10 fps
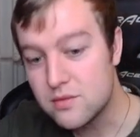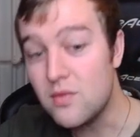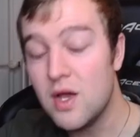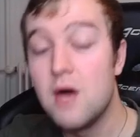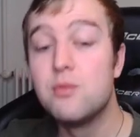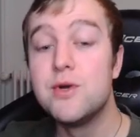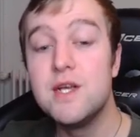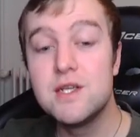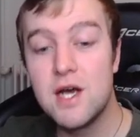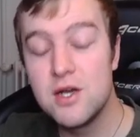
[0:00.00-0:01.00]
I'm pretty
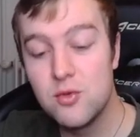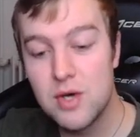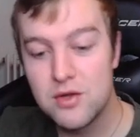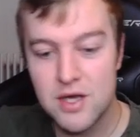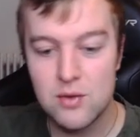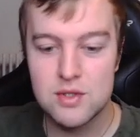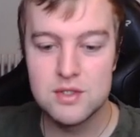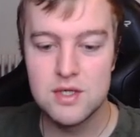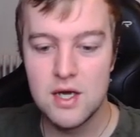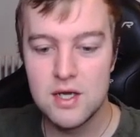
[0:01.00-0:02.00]
excited about that one.
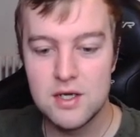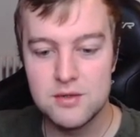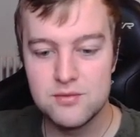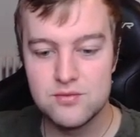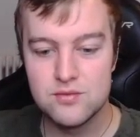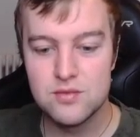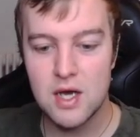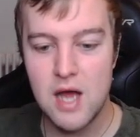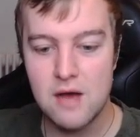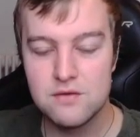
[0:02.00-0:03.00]
I
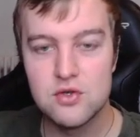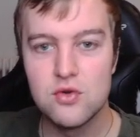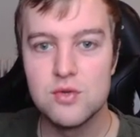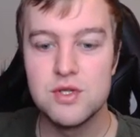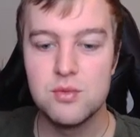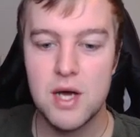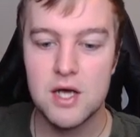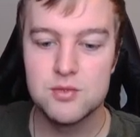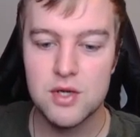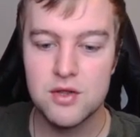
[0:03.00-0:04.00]
have sold them in the
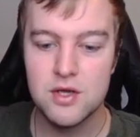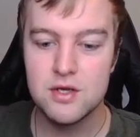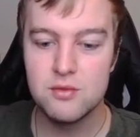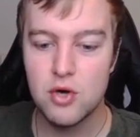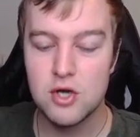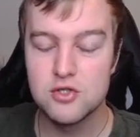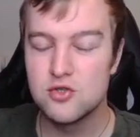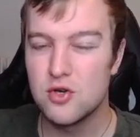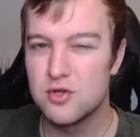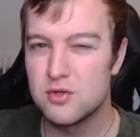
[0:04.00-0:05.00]
past, but I think the prices
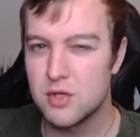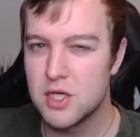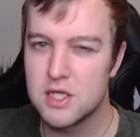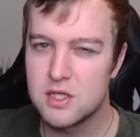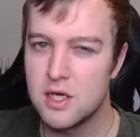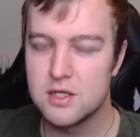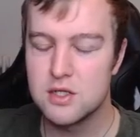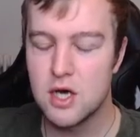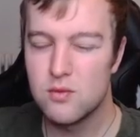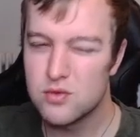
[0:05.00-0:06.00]
on at the
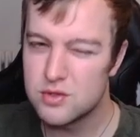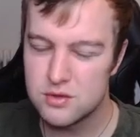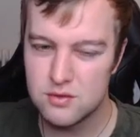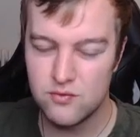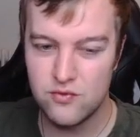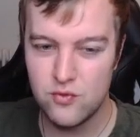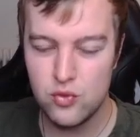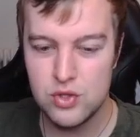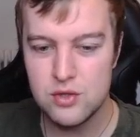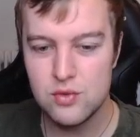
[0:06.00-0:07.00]
time was
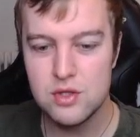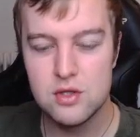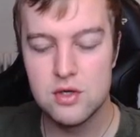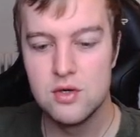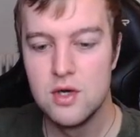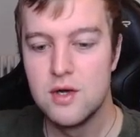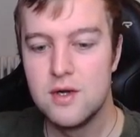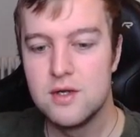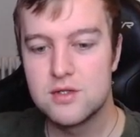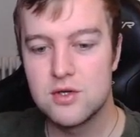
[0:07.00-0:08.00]
really low.
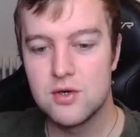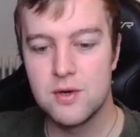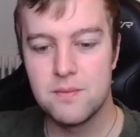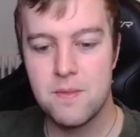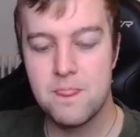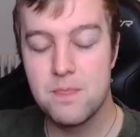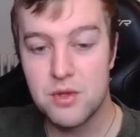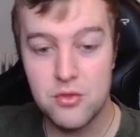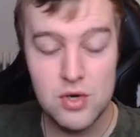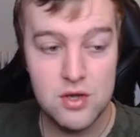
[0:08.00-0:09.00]
So but
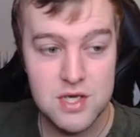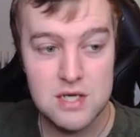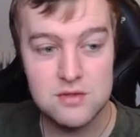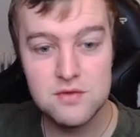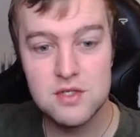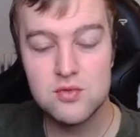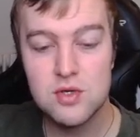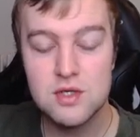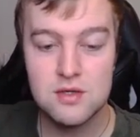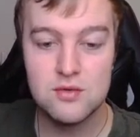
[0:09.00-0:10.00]
300,000 for this
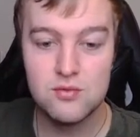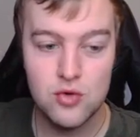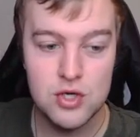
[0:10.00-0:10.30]
one, pretty